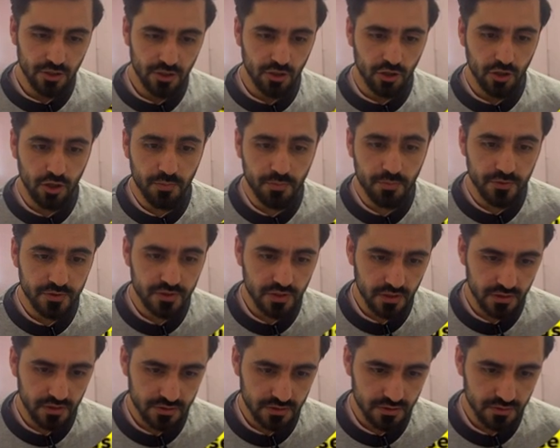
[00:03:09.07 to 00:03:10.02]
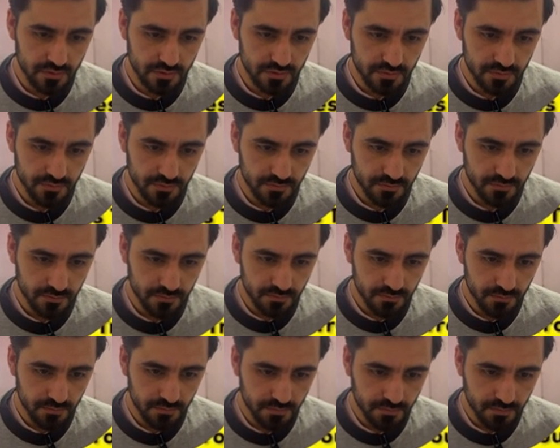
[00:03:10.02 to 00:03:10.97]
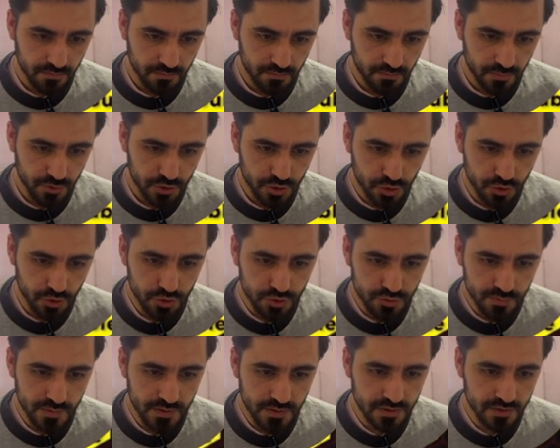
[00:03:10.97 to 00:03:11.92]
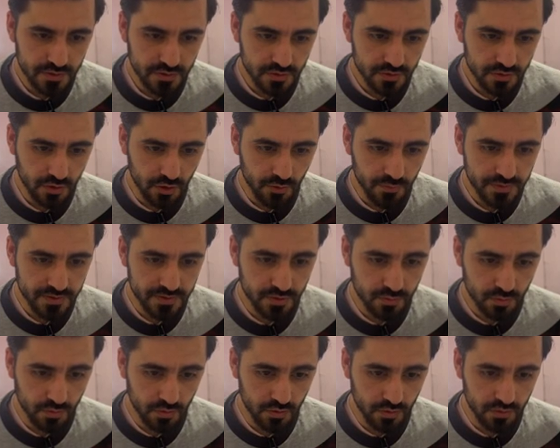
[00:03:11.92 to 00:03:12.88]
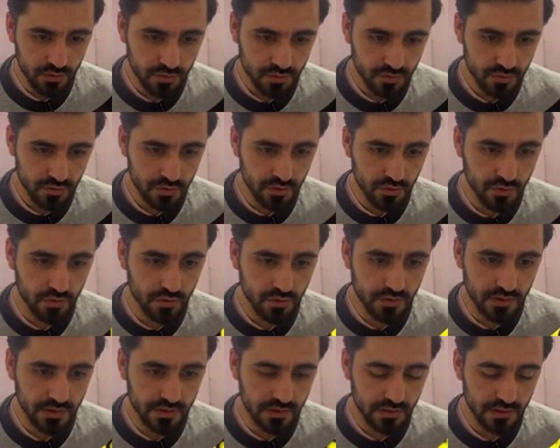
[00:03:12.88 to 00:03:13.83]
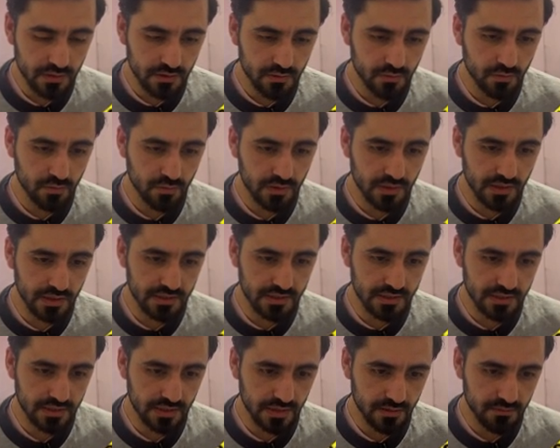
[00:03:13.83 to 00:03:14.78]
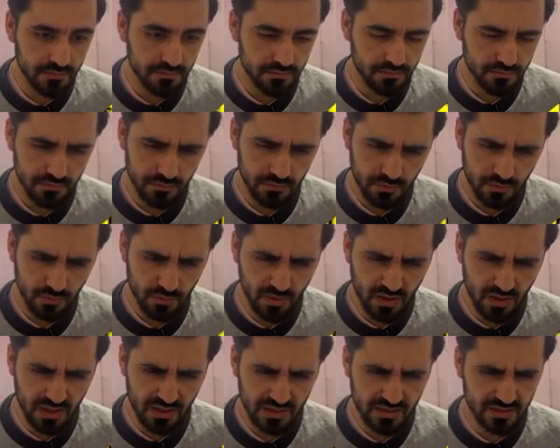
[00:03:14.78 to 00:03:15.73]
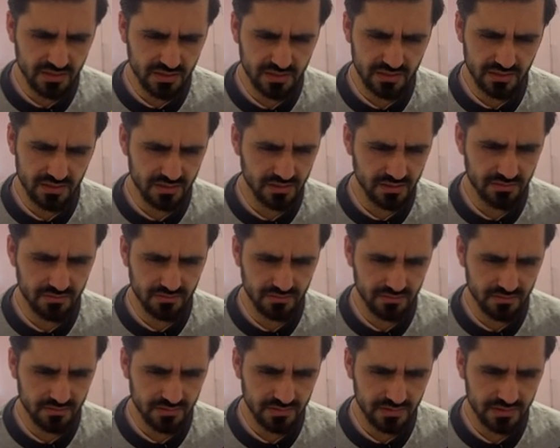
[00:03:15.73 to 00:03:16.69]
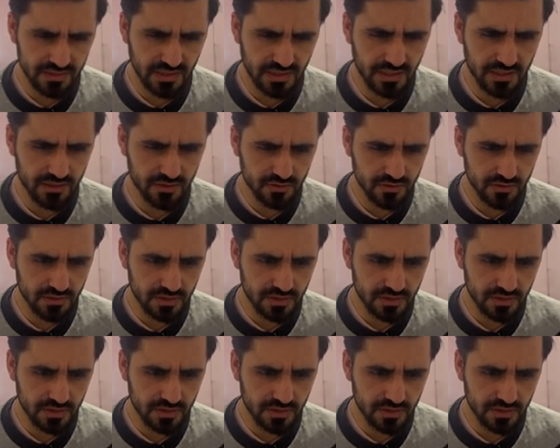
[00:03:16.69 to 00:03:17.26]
Open tiles too, but huge mirrors on the opposite wall. You can go in one at a time. What? No, tired all